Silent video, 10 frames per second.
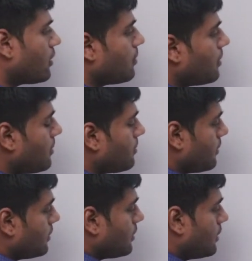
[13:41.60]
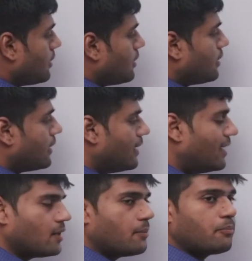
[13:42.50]
remember,
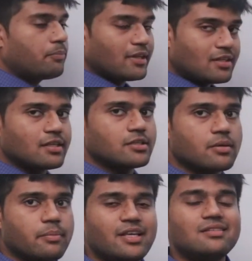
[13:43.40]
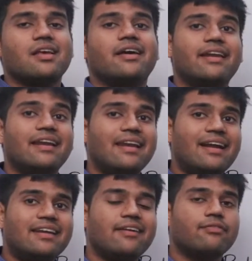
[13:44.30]
relative precision means
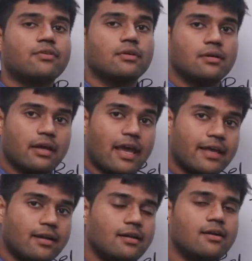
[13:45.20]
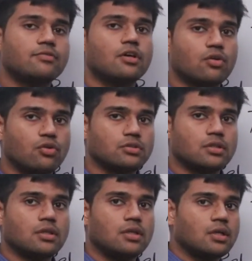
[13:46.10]
relative error of the
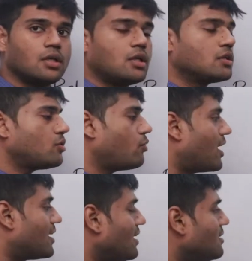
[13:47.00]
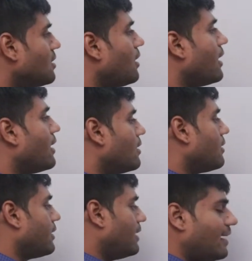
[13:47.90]
closure. So what is the
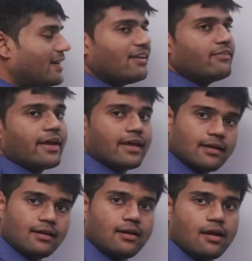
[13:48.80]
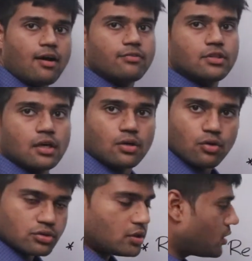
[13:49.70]
error? Relative error of the
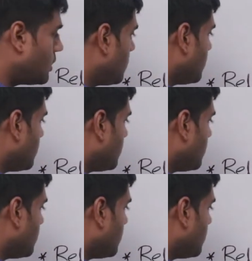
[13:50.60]
closure.